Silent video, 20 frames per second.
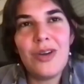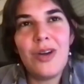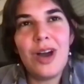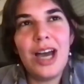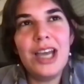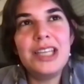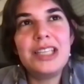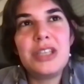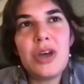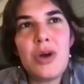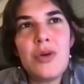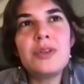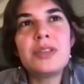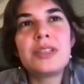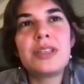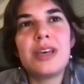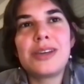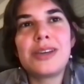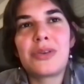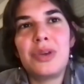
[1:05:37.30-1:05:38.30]
I don't
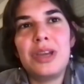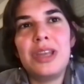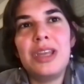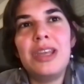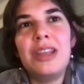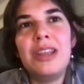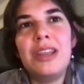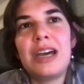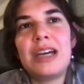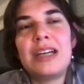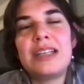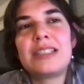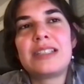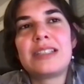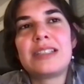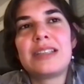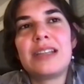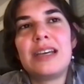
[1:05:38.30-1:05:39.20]
agree that